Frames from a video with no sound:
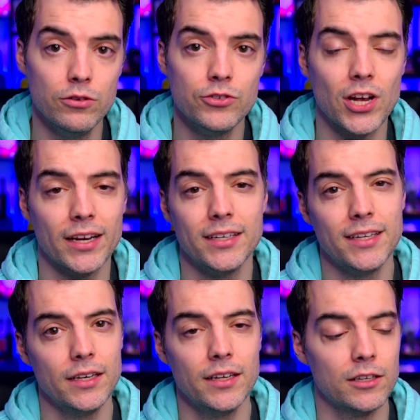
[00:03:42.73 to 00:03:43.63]
I
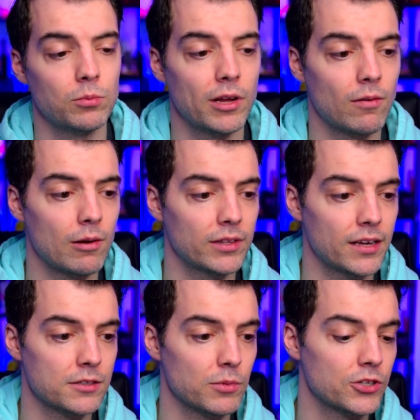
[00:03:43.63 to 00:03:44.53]
didn't get to play around with that
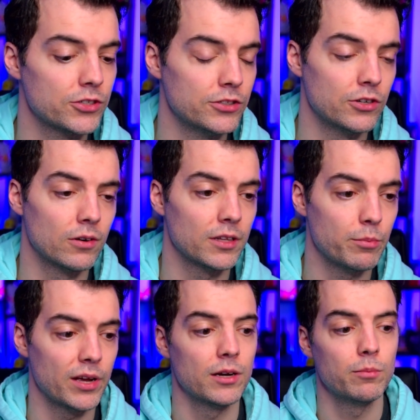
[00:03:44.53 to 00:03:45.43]
as much during the
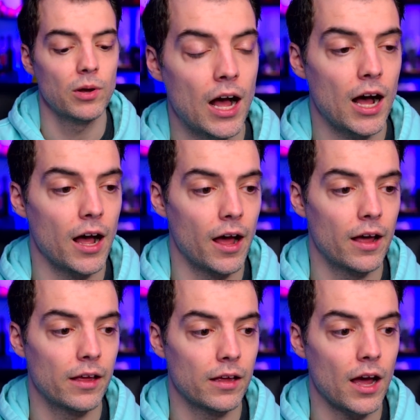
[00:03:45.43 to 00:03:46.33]
beta, but
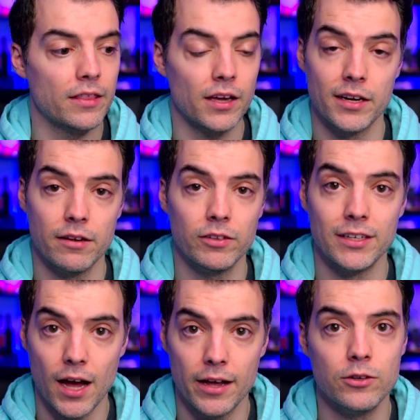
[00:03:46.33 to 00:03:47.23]
I think I definitely
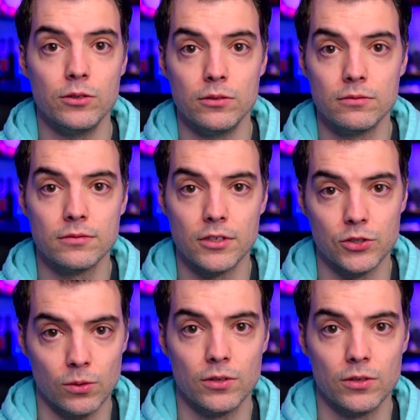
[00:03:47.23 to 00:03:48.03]
died to the sword